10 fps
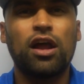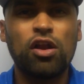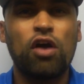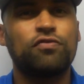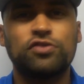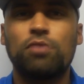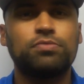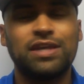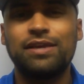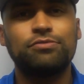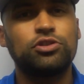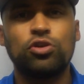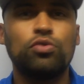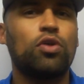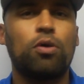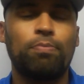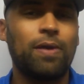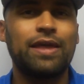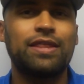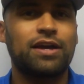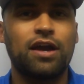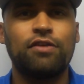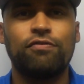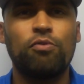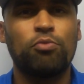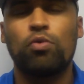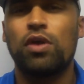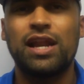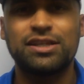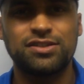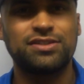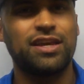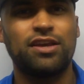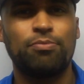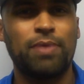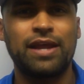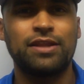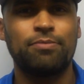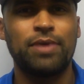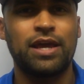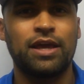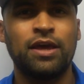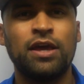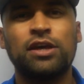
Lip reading: A lot of top teams do not play that kind of football, what Leicester City are playing at the minute.